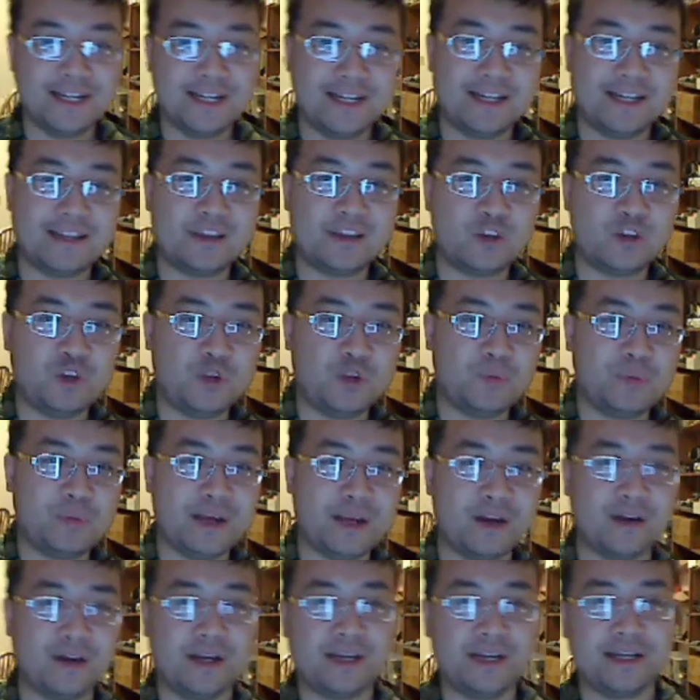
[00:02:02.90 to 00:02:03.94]
It's a good
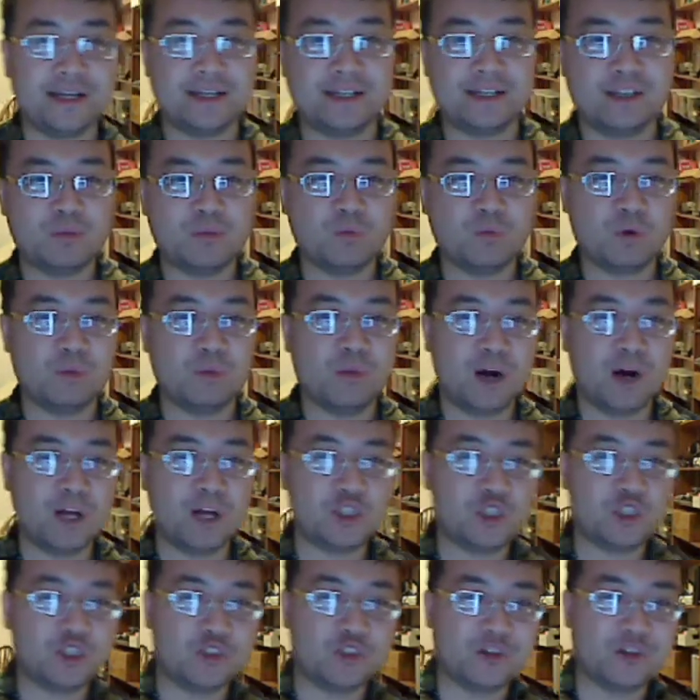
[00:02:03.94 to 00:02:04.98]
pairing. It's more
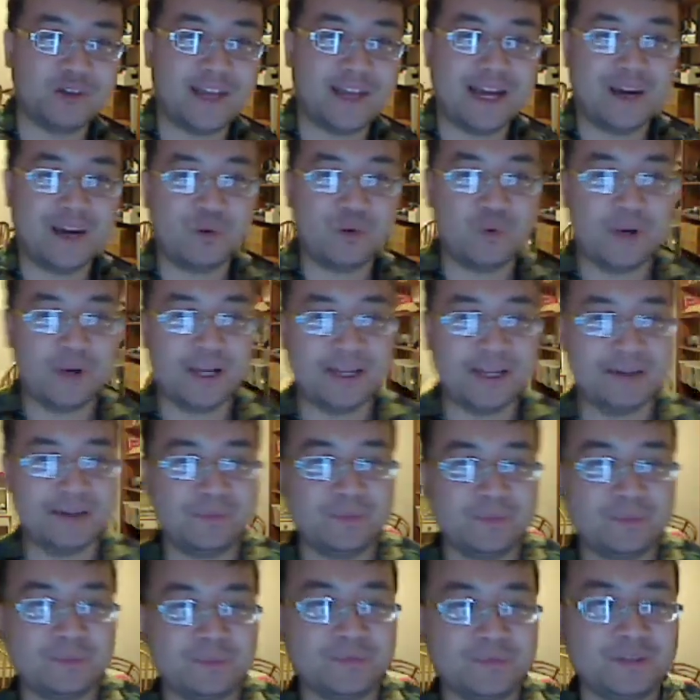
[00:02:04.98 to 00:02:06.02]
modular that way.
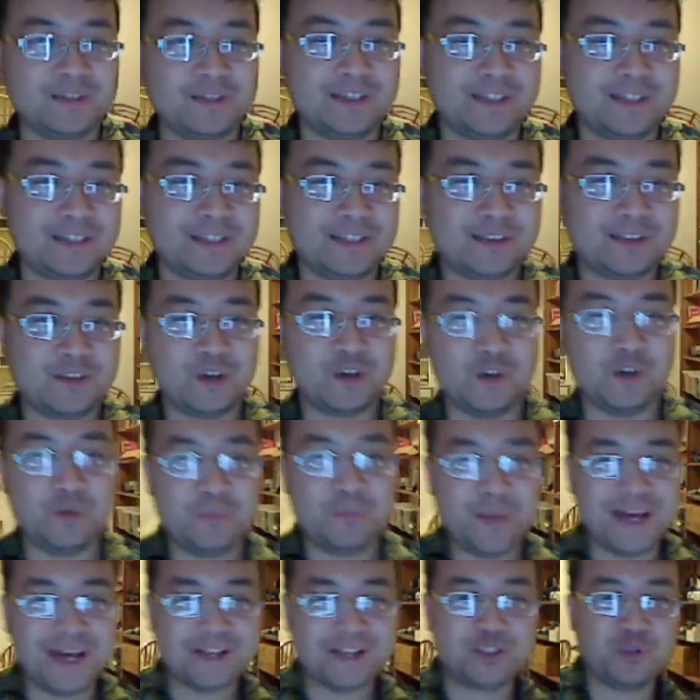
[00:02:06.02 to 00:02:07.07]
So
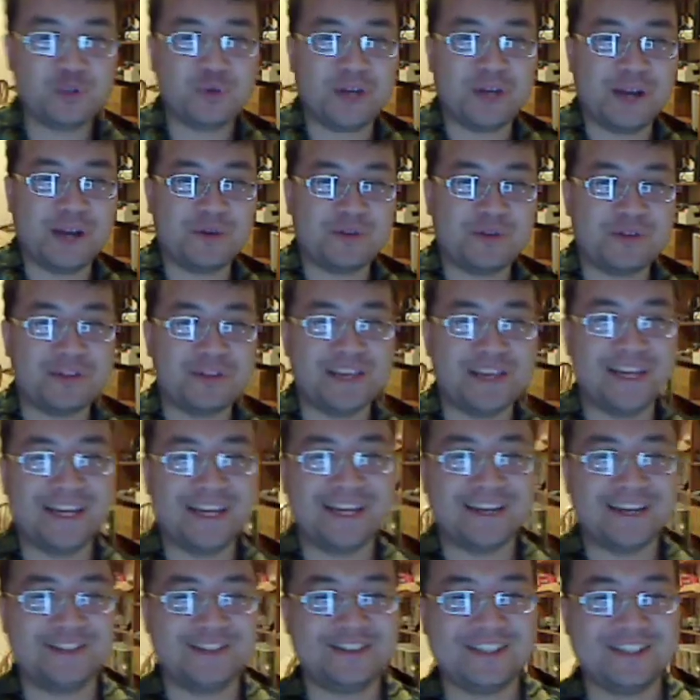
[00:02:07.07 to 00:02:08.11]
back to what I was saying,
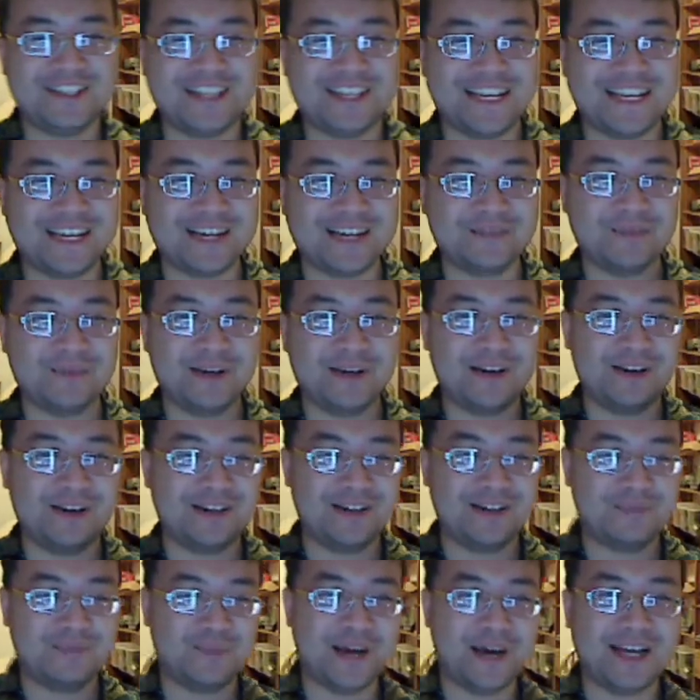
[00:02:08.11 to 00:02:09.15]
I used to think
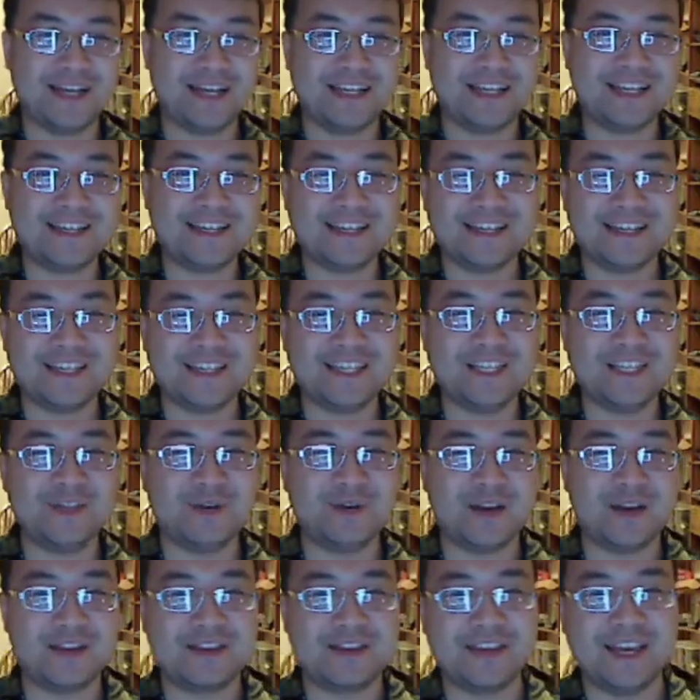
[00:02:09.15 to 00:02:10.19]
about my Alesis
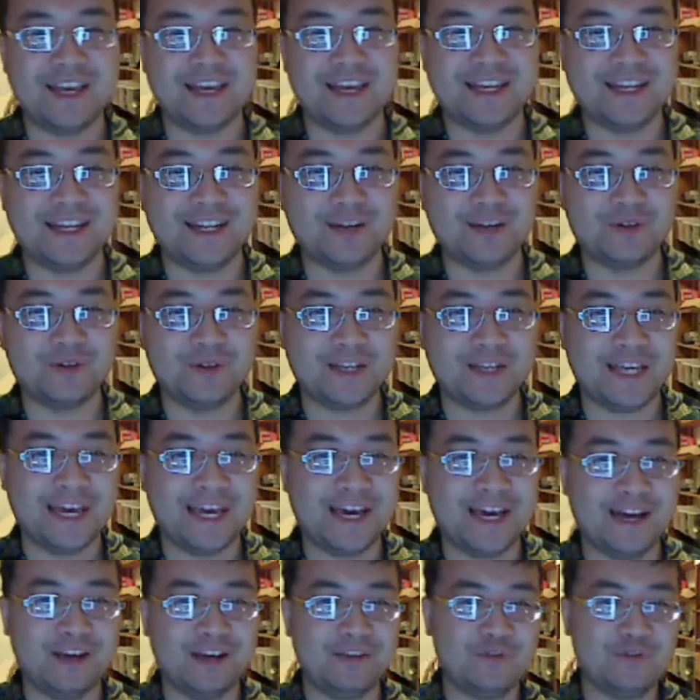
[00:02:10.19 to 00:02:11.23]
QS8. It only
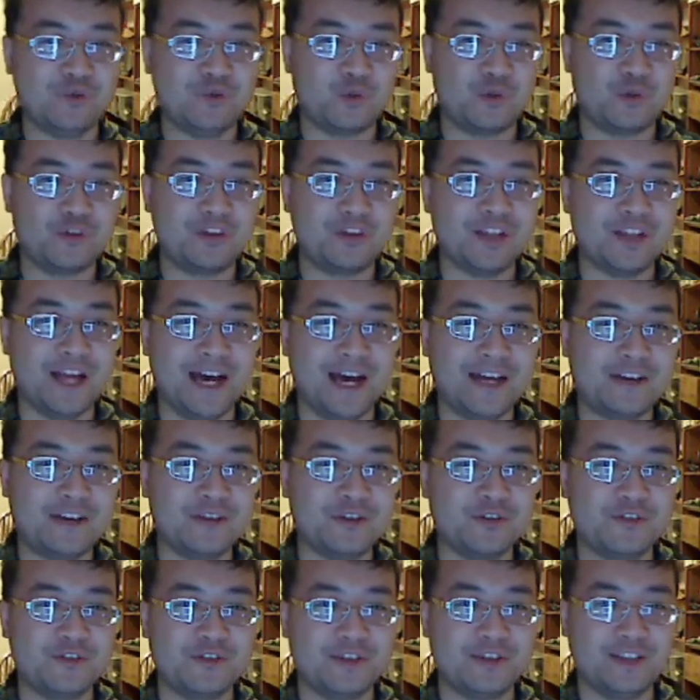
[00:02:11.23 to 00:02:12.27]
had 4
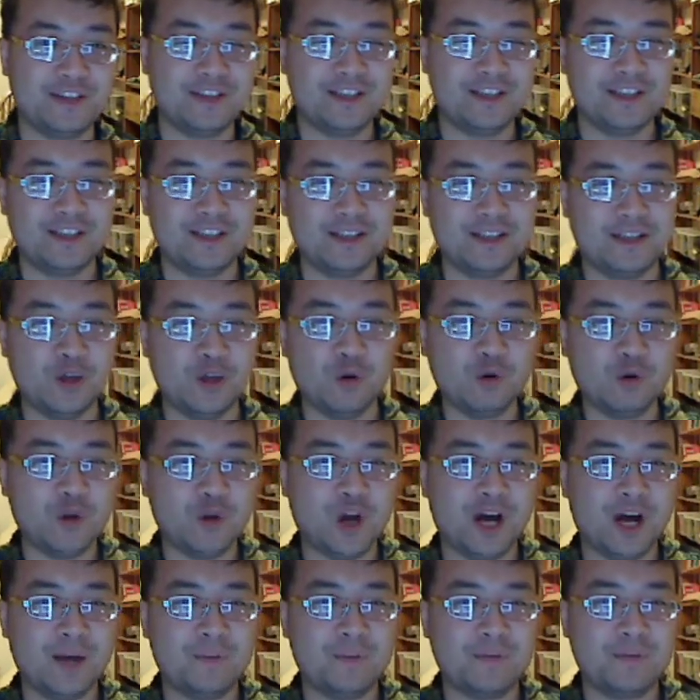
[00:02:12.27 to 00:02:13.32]
sliders, no
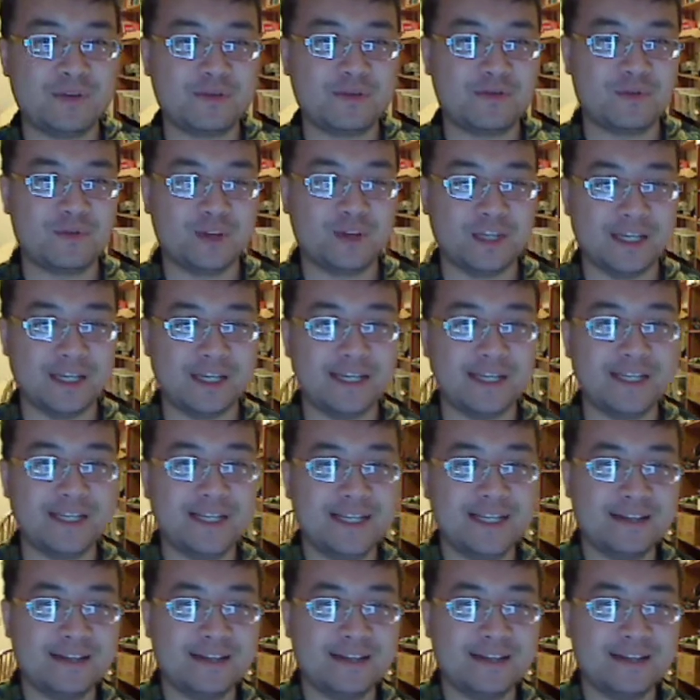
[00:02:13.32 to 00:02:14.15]
knobs really.